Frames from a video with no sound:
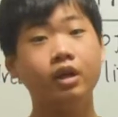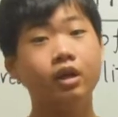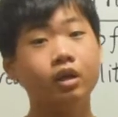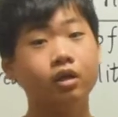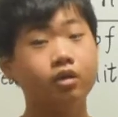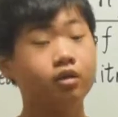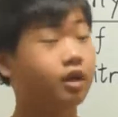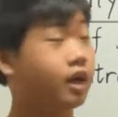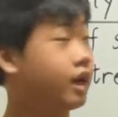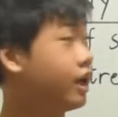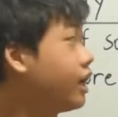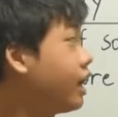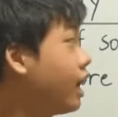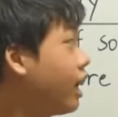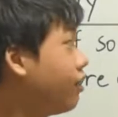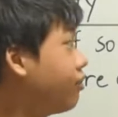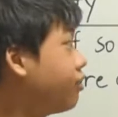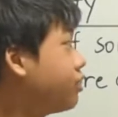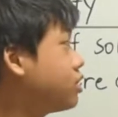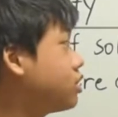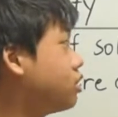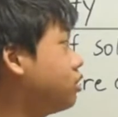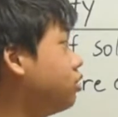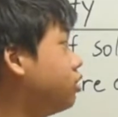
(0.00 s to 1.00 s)
You can have
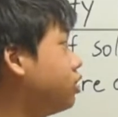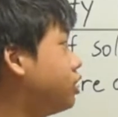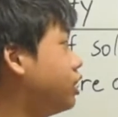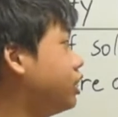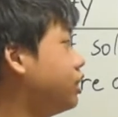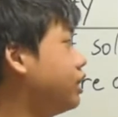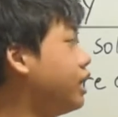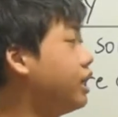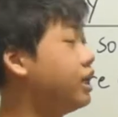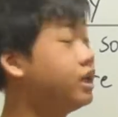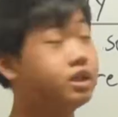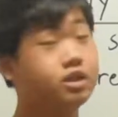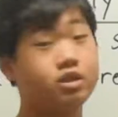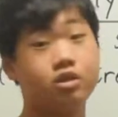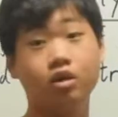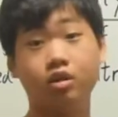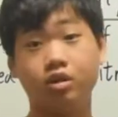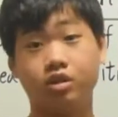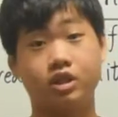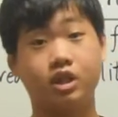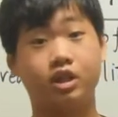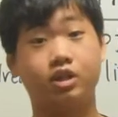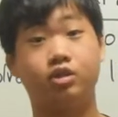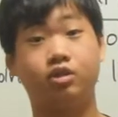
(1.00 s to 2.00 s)
a solution that is
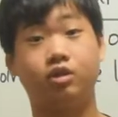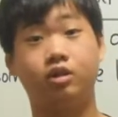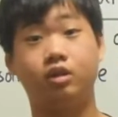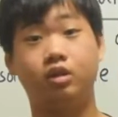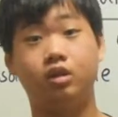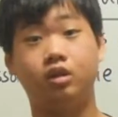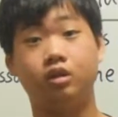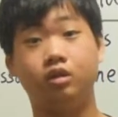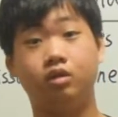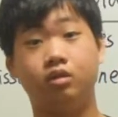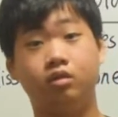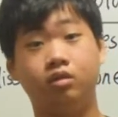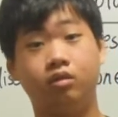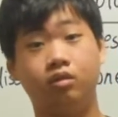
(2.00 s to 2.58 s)
not saturated.